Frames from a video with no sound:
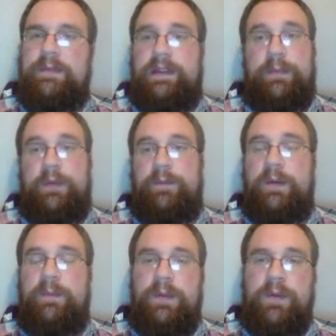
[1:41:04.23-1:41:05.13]
with the
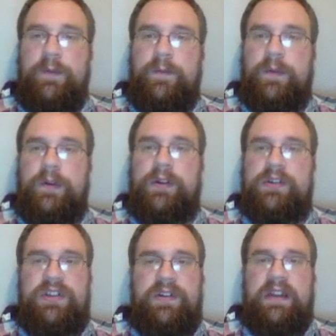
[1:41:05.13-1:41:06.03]
move. We're
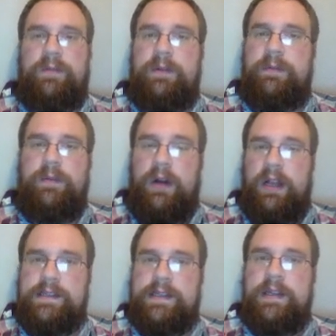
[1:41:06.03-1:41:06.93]
shooting on what we
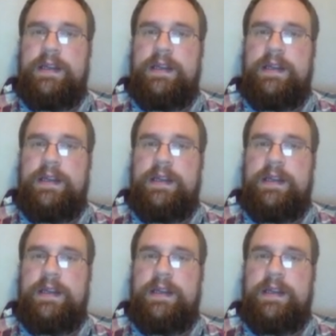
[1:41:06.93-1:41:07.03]
want.